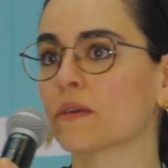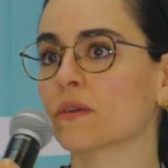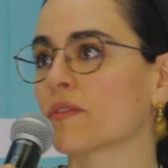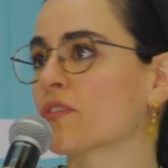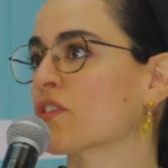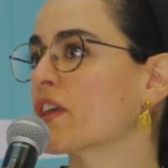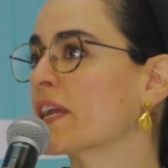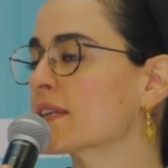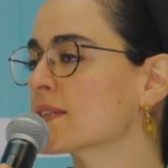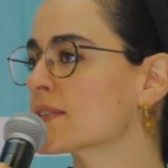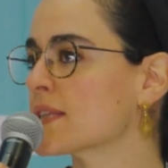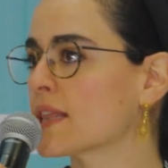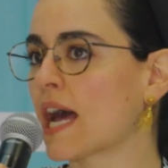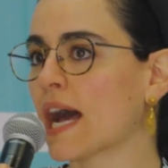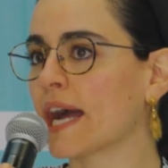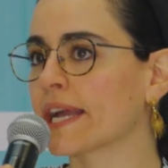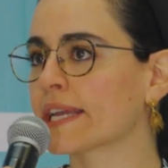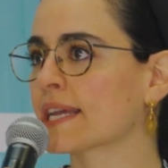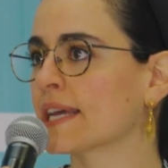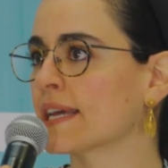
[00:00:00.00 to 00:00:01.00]
things
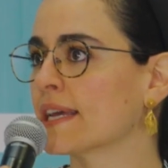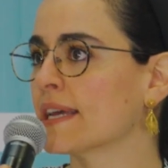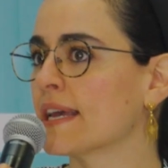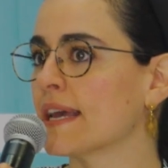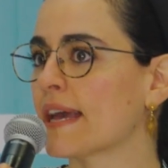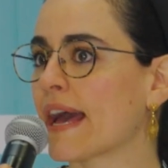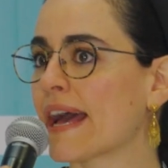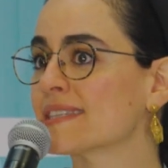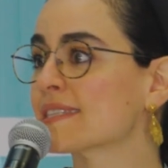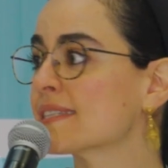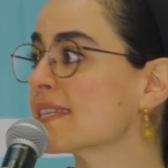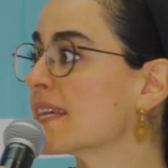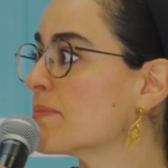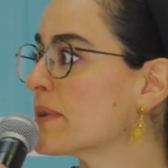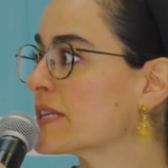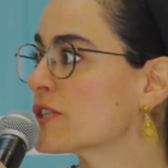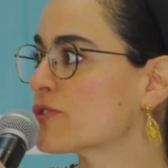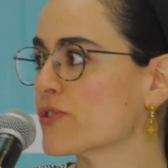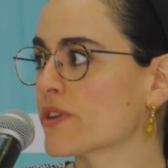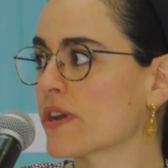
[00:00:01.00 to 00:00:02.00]
like
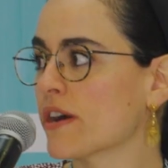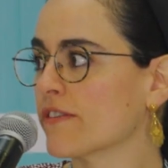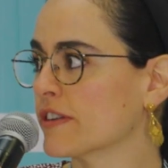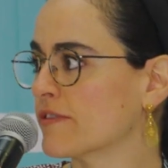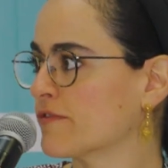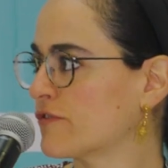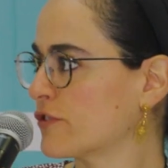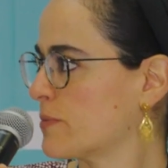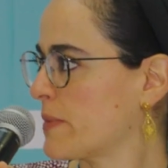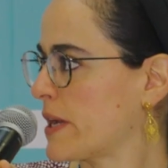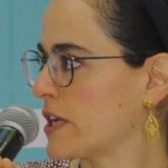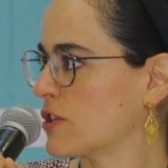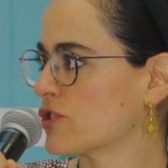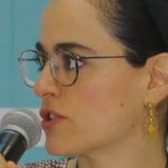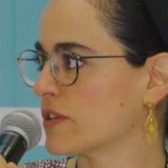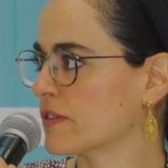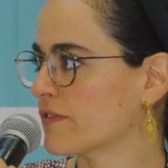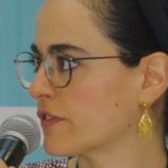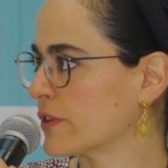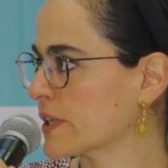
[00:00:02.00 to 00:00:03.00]
asymmetry of
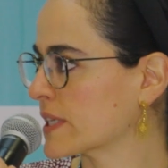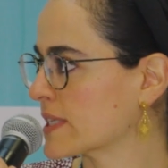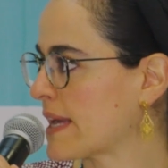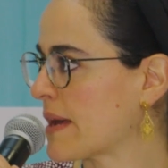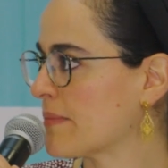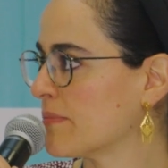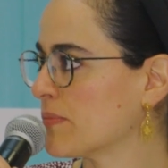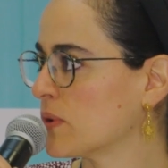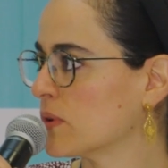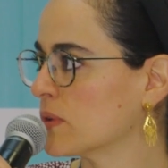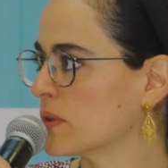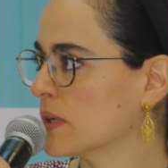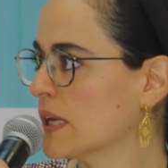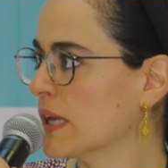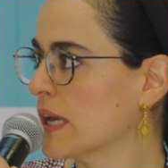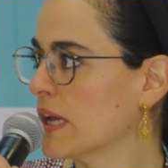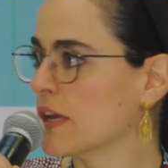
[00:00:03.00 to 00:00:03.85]
information, for example.